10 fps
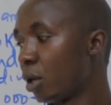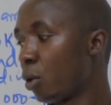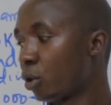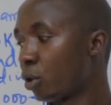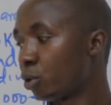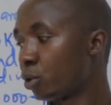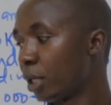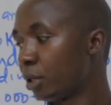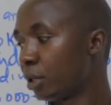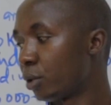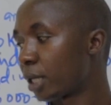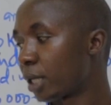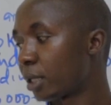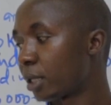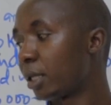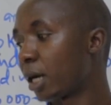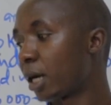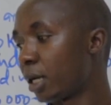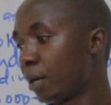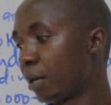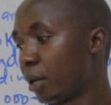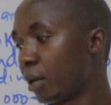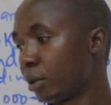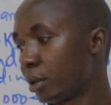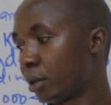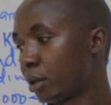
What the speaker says: was 292 less than the carrying amount.